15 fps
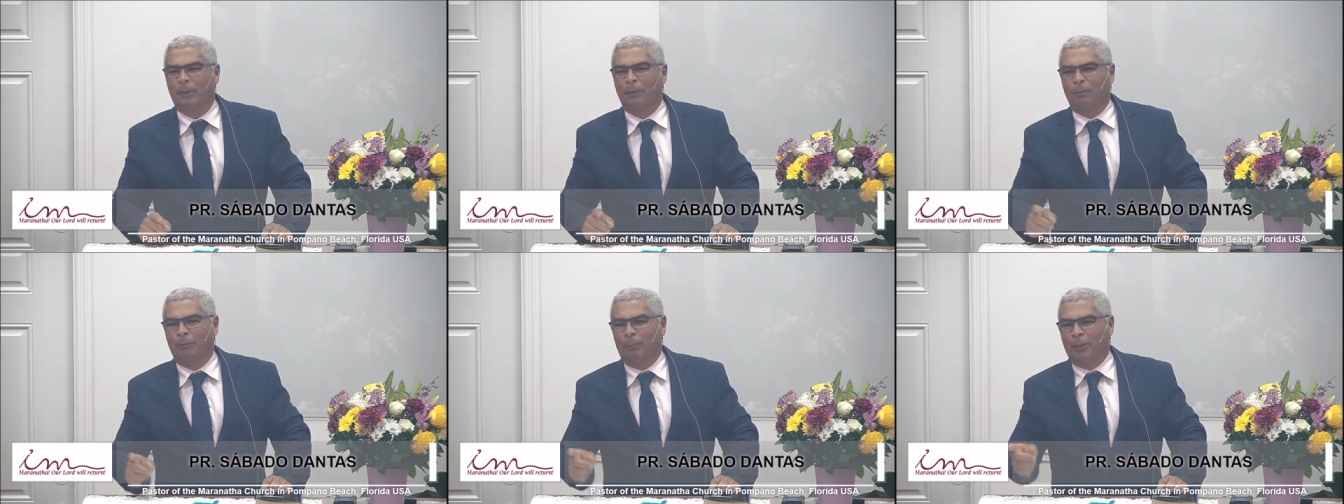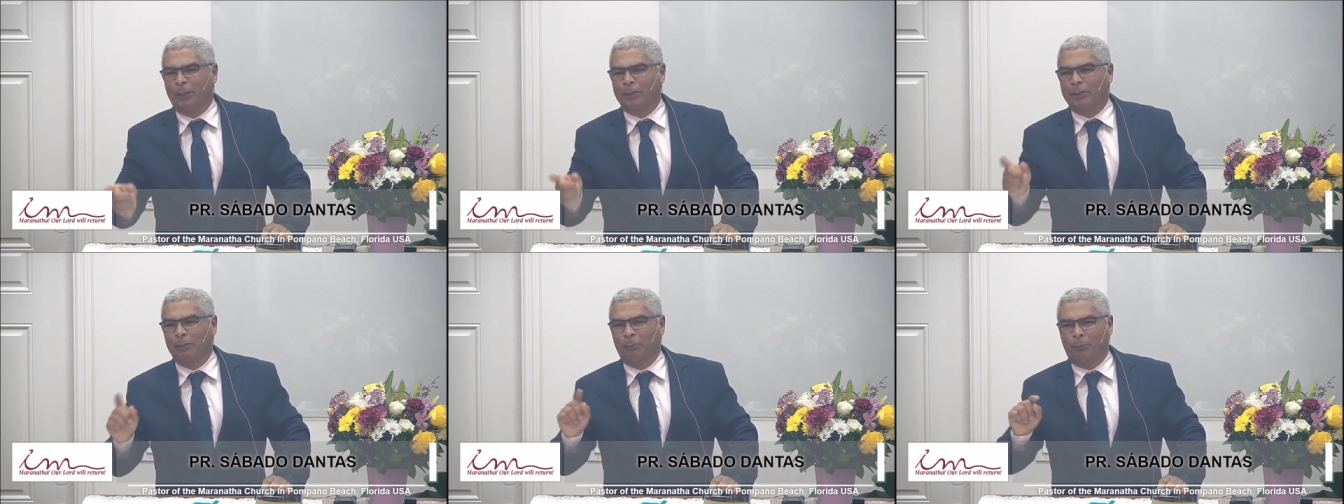for
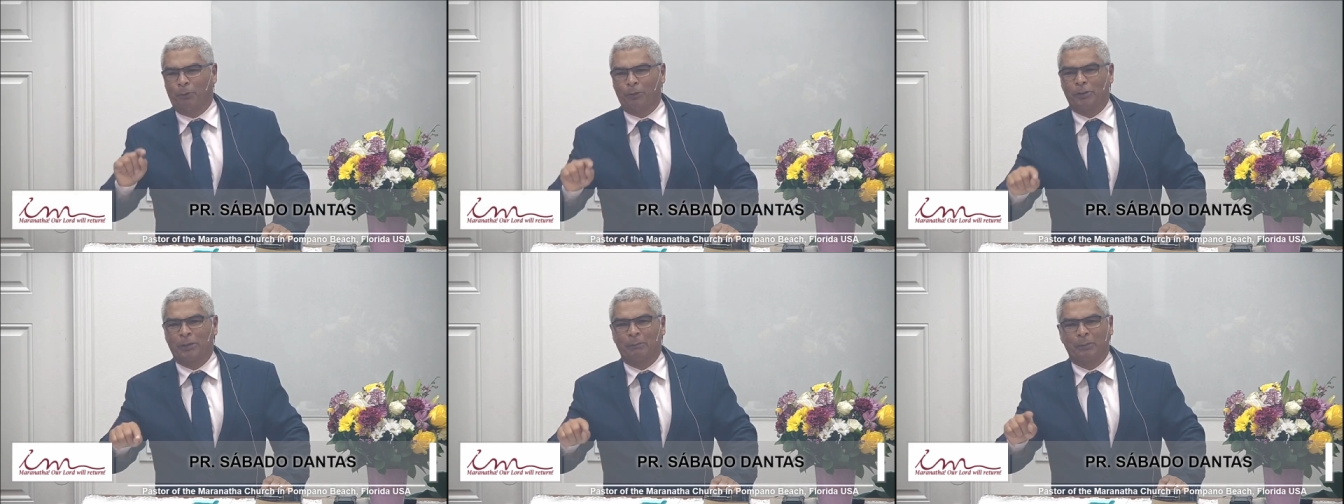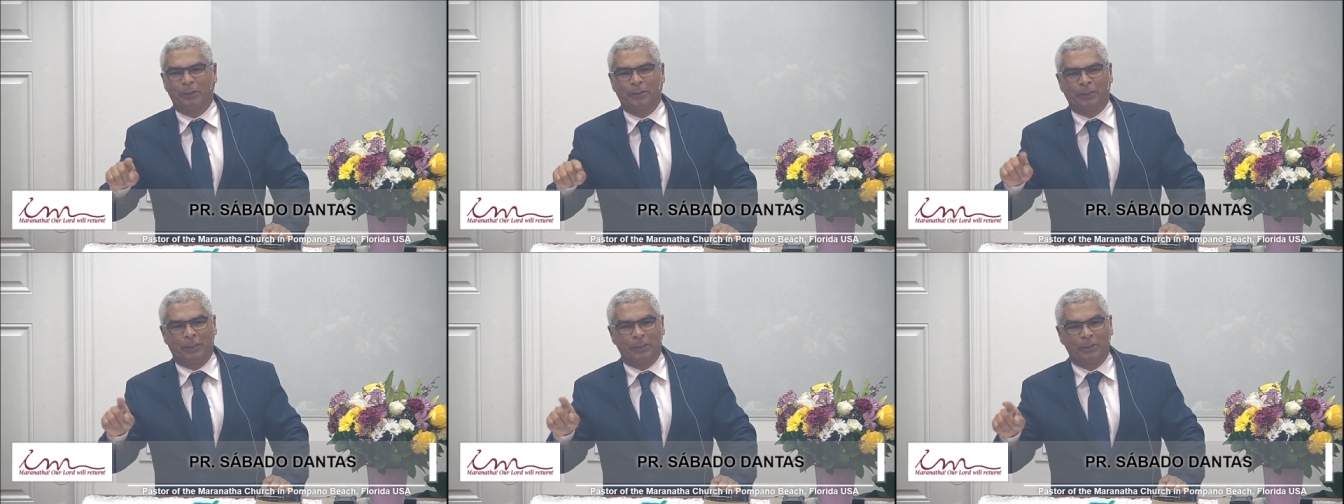the vessels
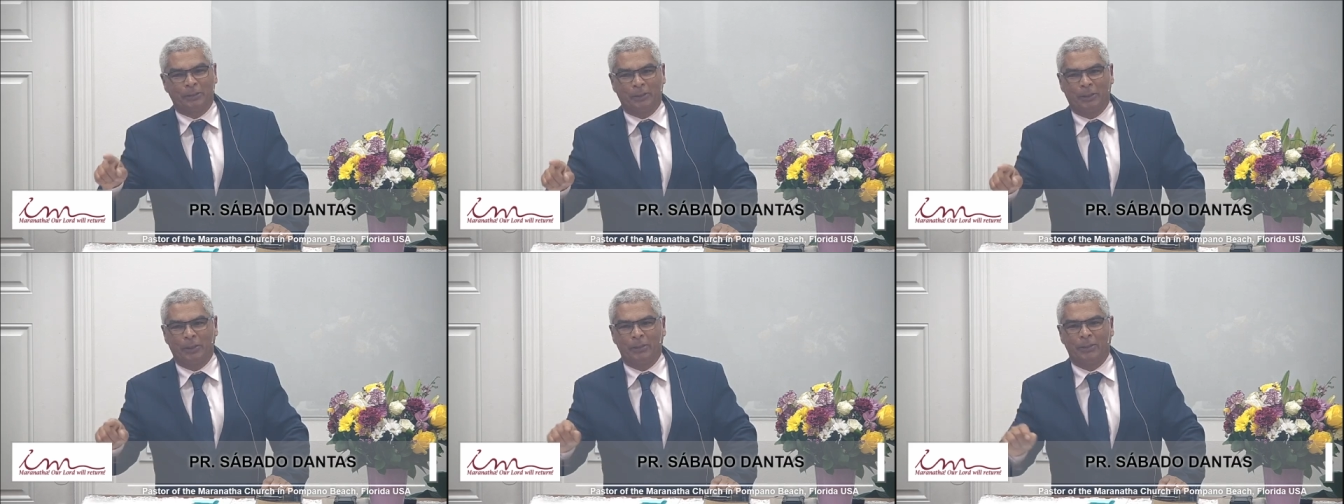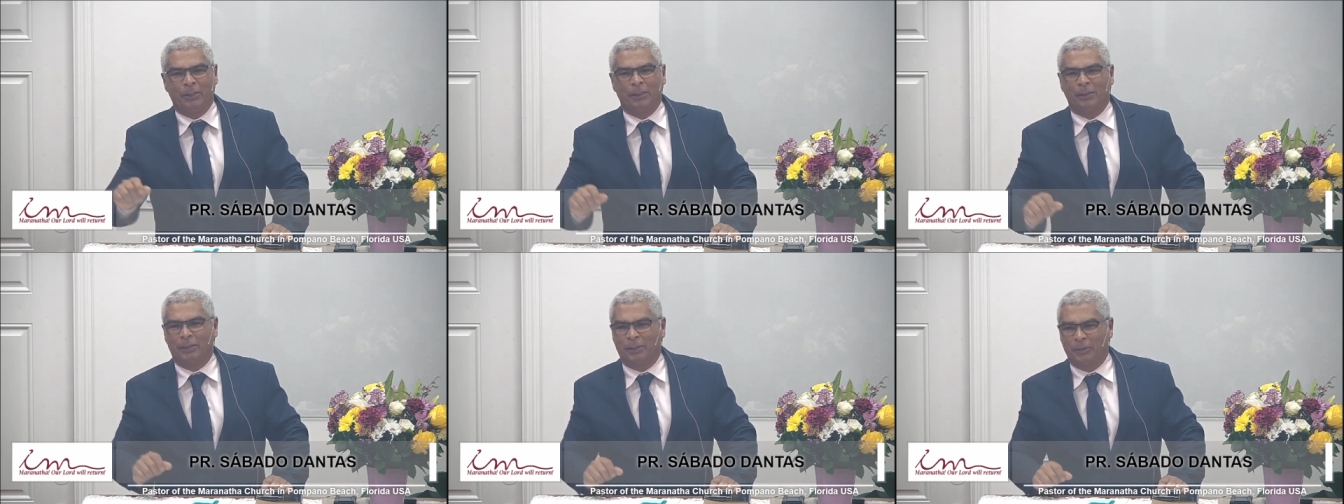
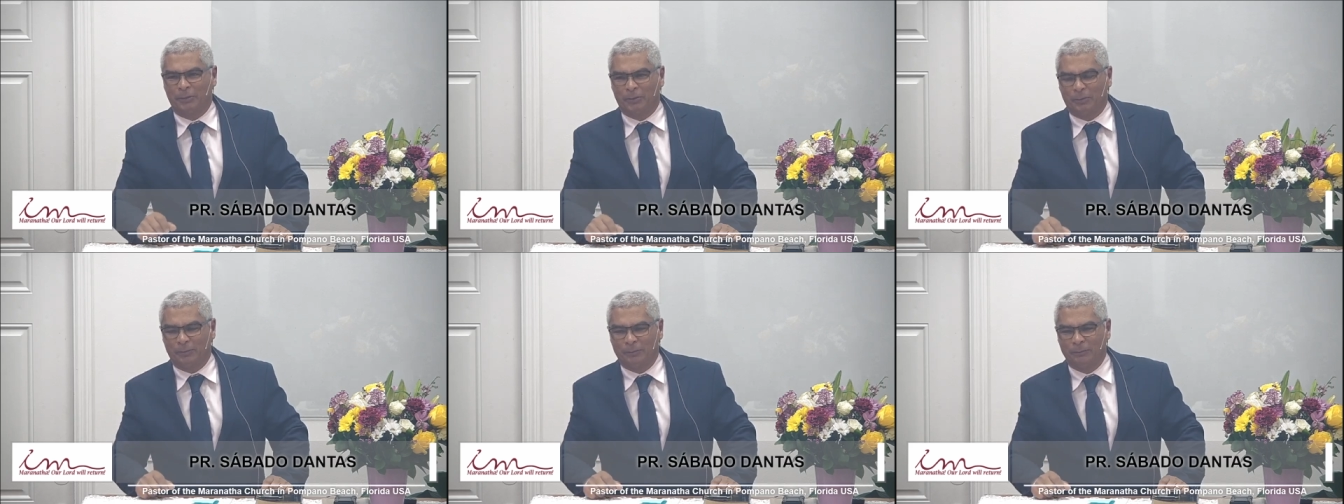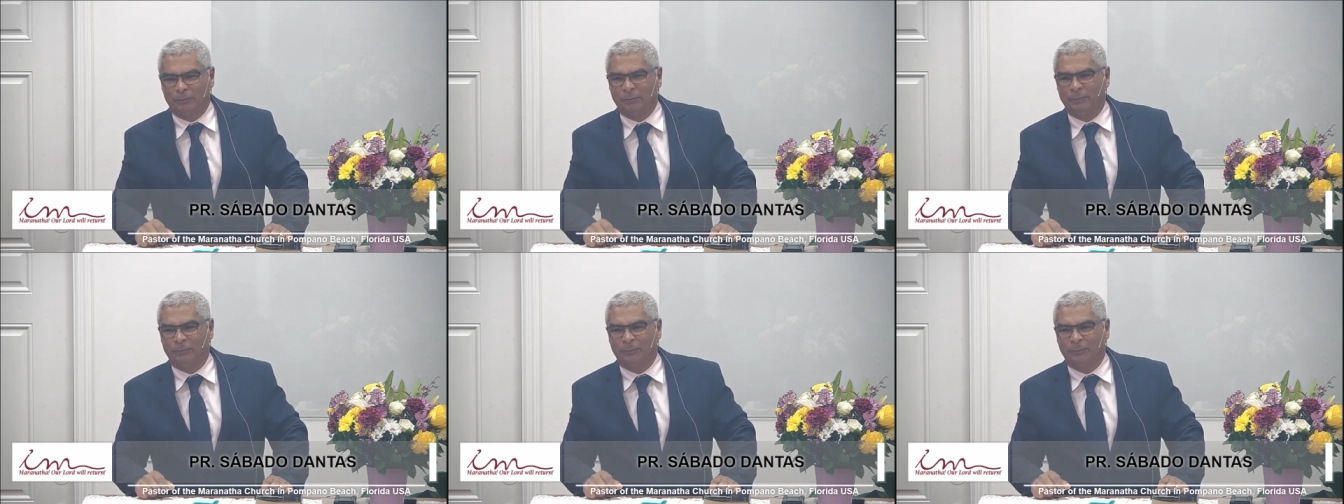that bore